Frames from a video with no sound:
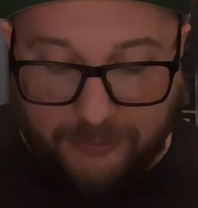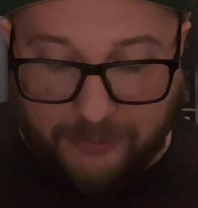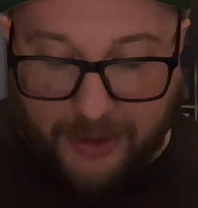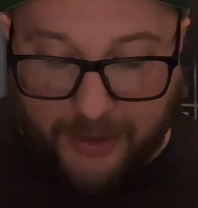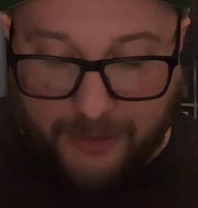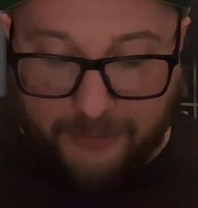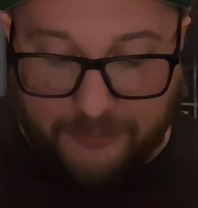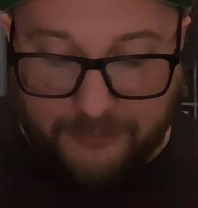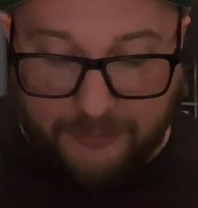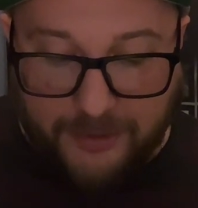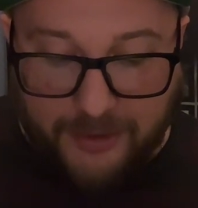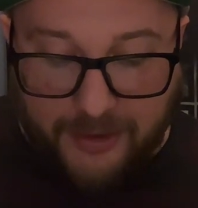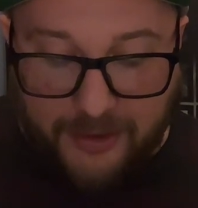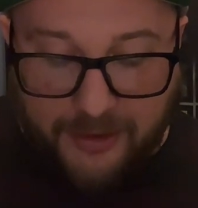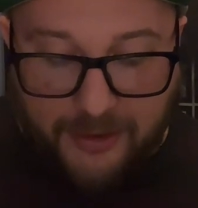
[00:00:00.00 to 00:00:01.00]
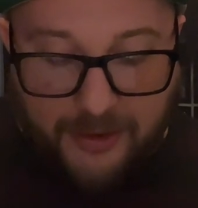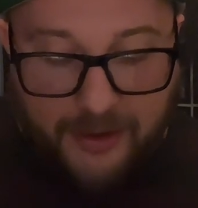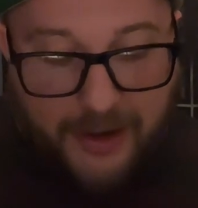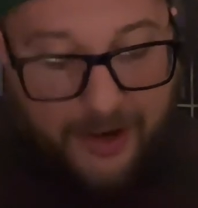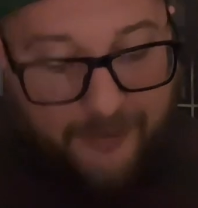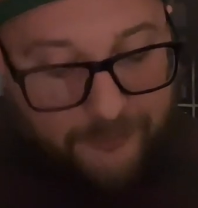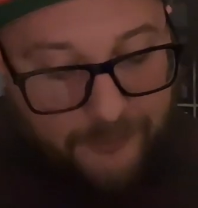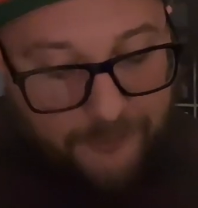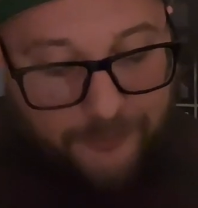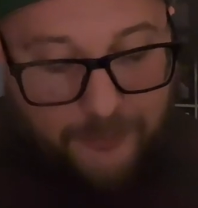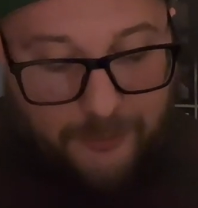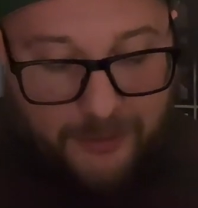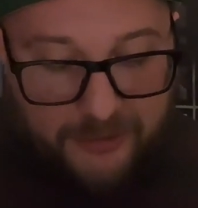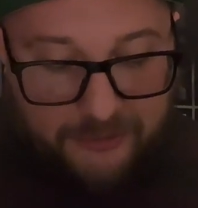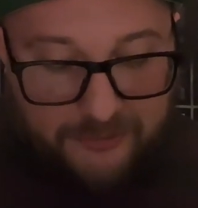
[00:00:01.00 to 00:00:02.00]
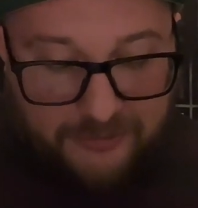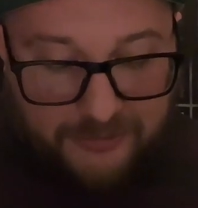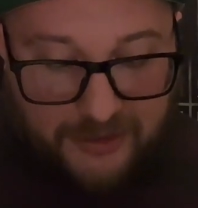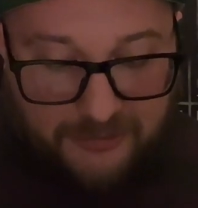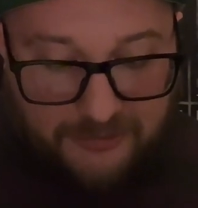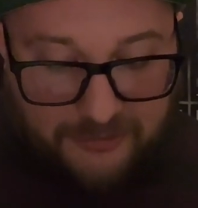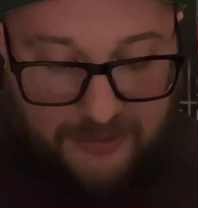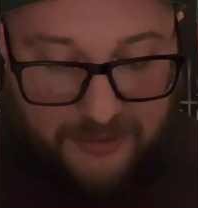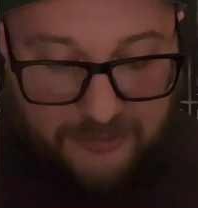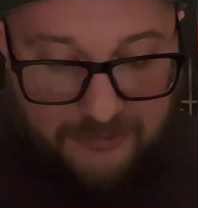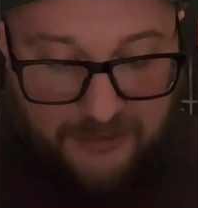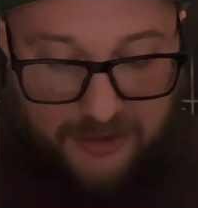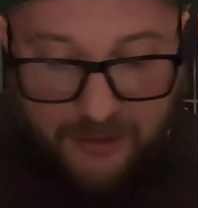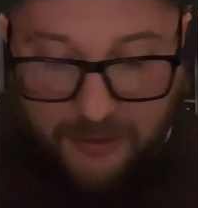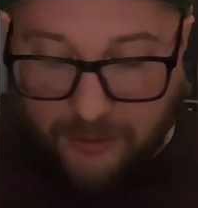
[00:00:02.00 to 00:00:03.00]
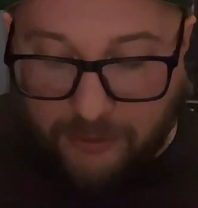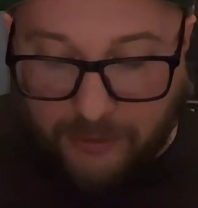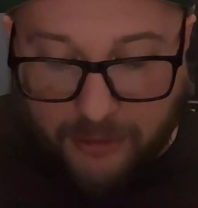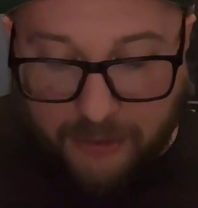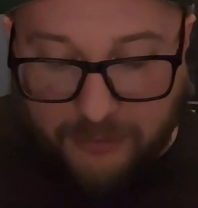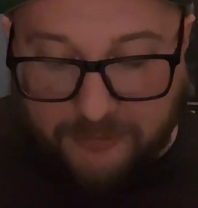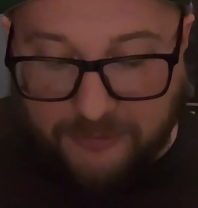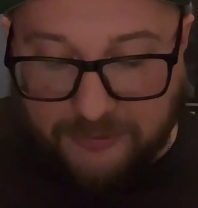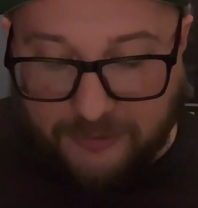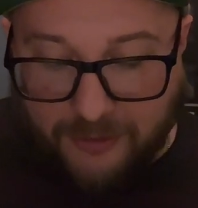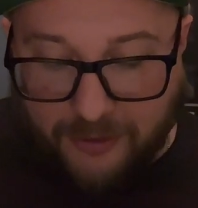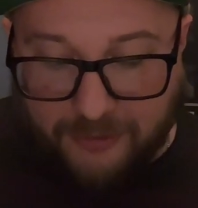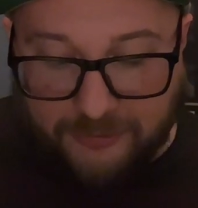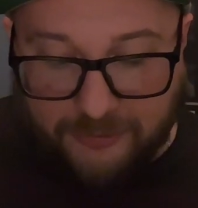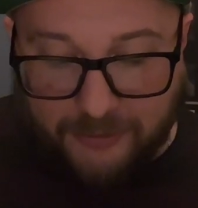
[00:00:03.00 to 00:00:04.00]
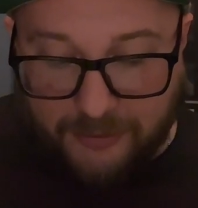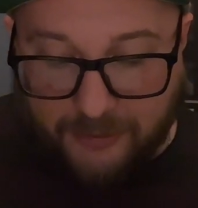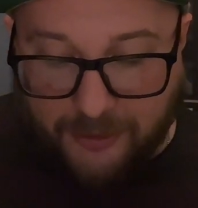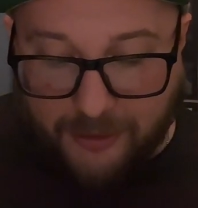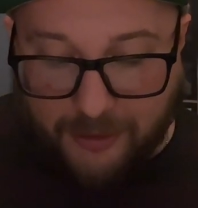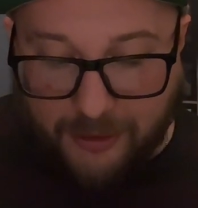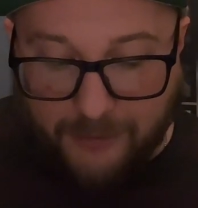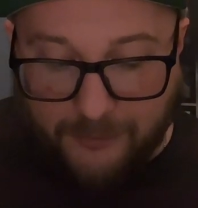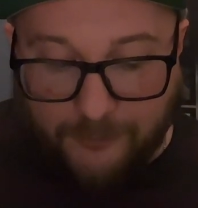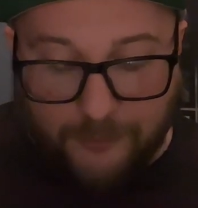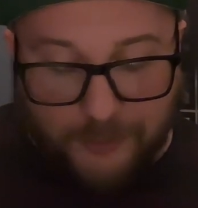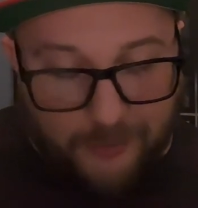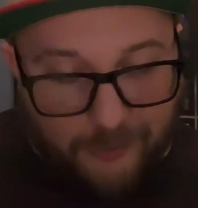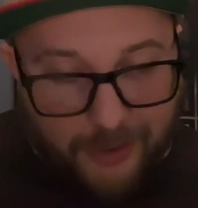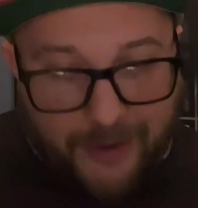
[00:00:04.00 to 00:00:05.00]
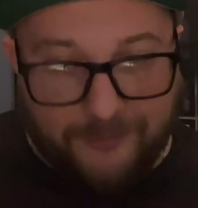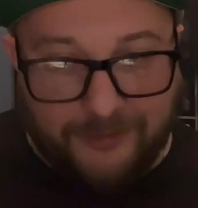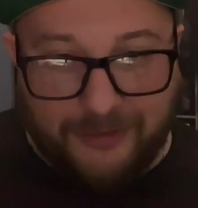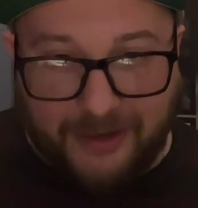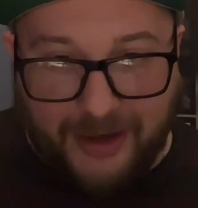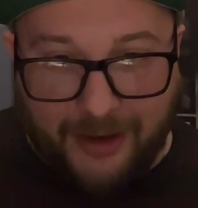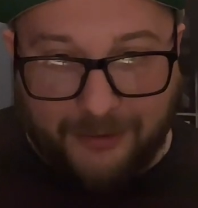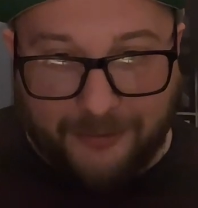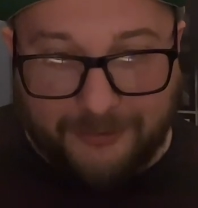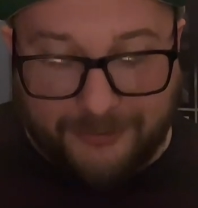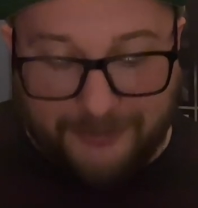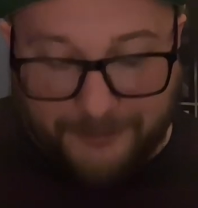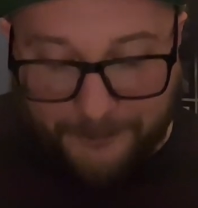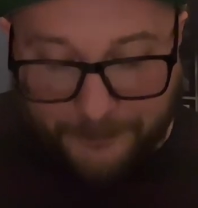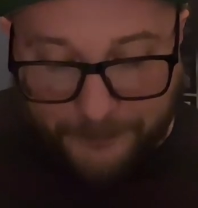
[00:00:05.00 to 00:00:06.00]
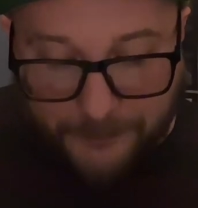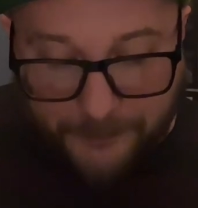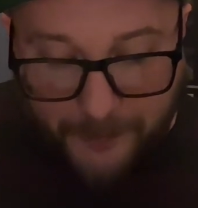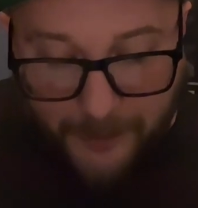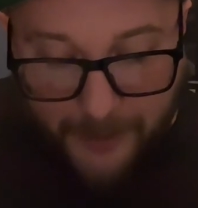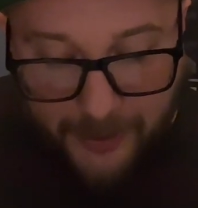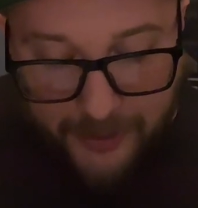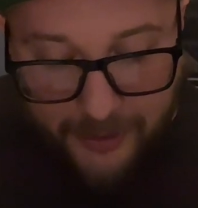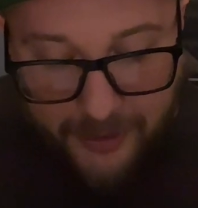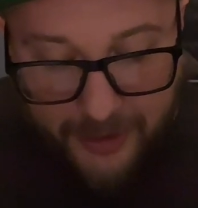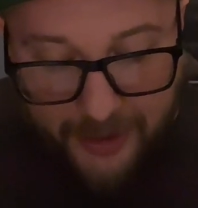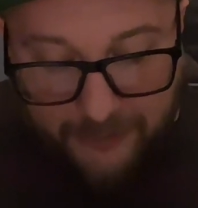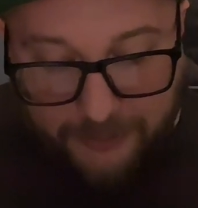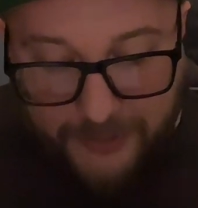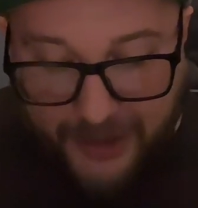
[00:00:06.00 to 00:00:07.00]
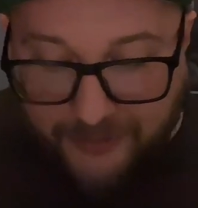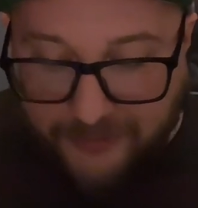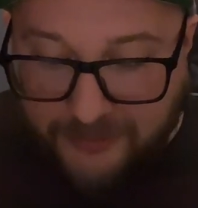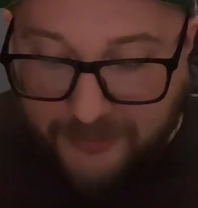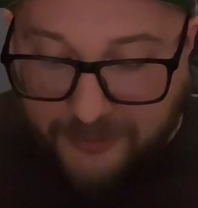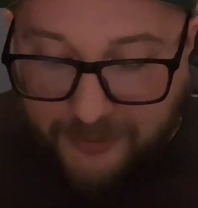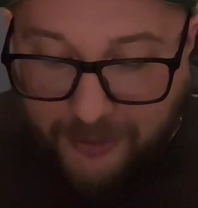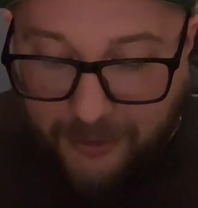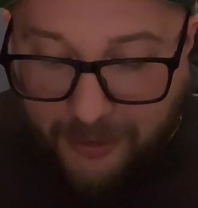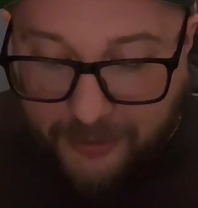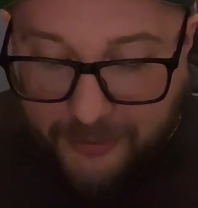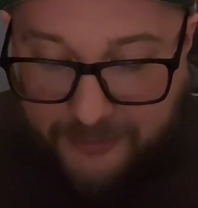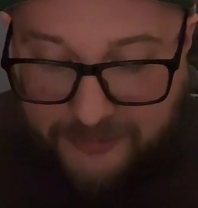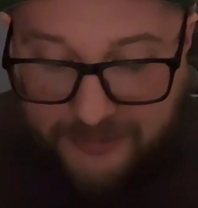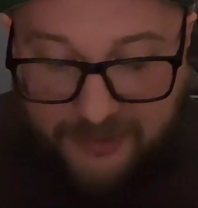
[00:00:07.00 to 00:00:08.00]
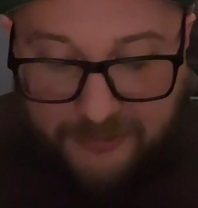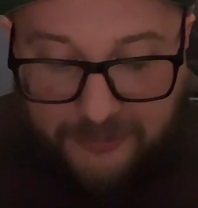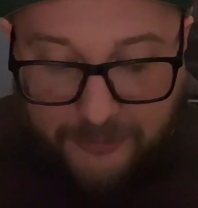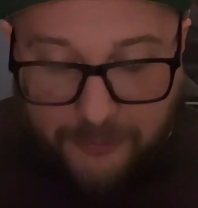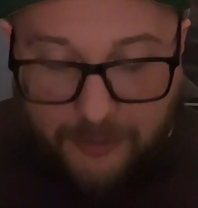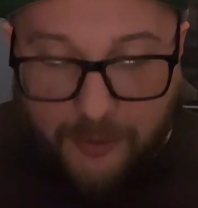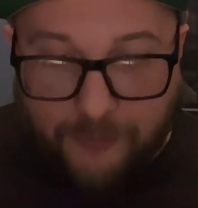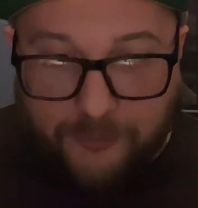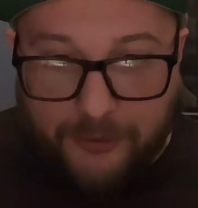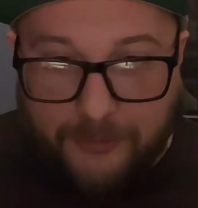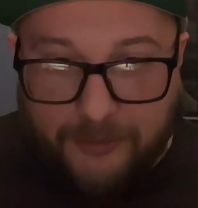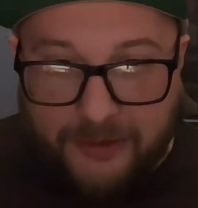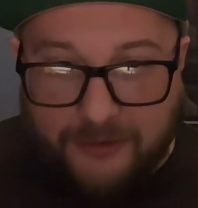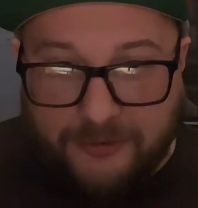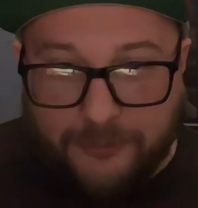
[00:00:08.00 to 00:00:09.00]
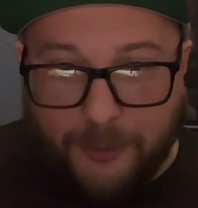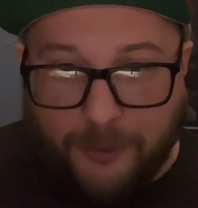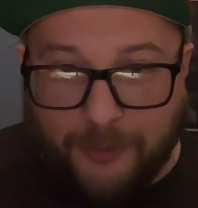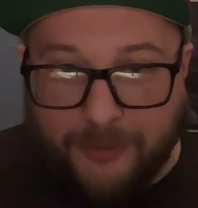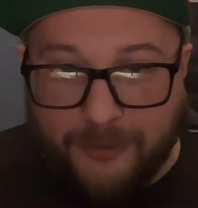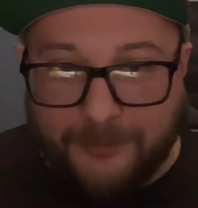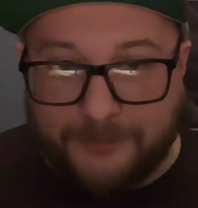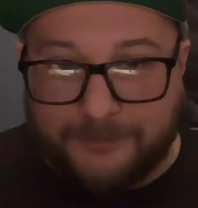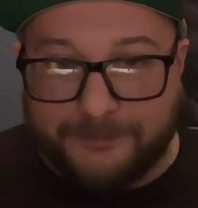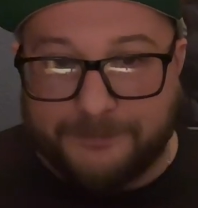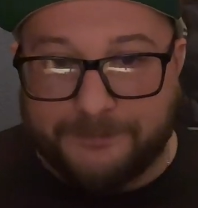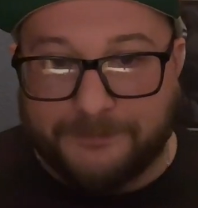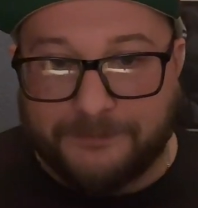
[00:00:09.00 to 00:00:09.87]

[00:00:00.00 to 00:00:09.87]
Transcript: her to get to her house. After a few minutes of Stacy singing along to songs in her car, we arrived at the house. As we exited the car, Stacy looked over at me and spoke.